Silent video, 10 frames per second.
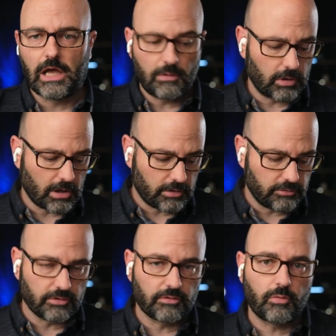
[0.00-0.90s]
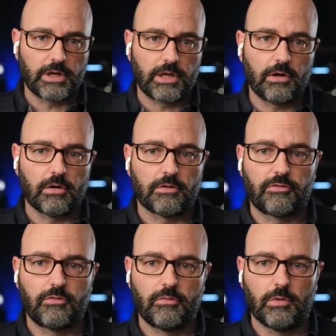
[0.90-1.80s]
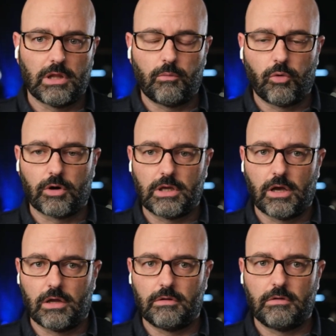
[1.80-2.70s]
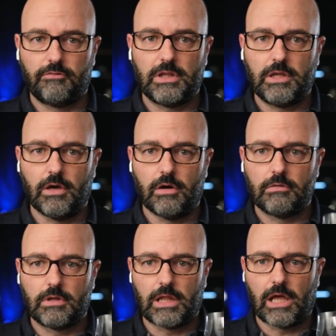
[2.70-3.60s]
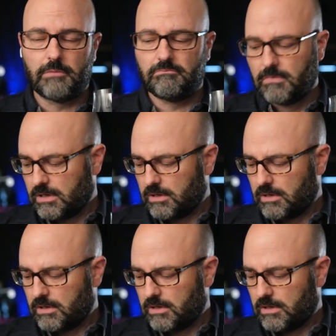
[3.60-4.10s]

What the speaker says: I don't want 120 hertz when I'm working on video that I'm